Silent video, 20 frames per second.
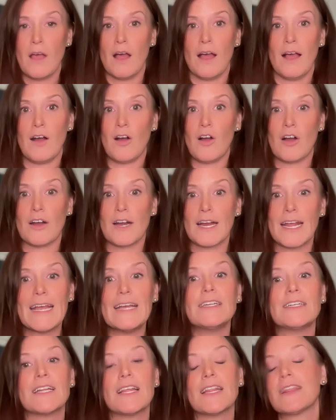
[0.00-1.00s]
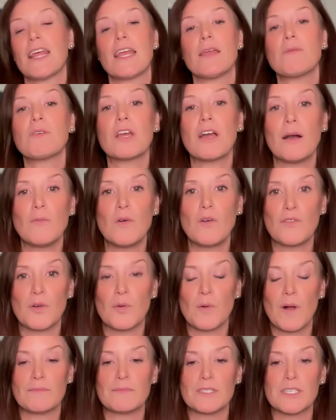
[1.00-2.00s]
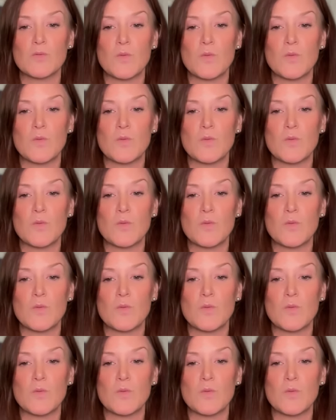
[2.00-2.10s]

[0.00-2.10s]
And they become overwhelmed as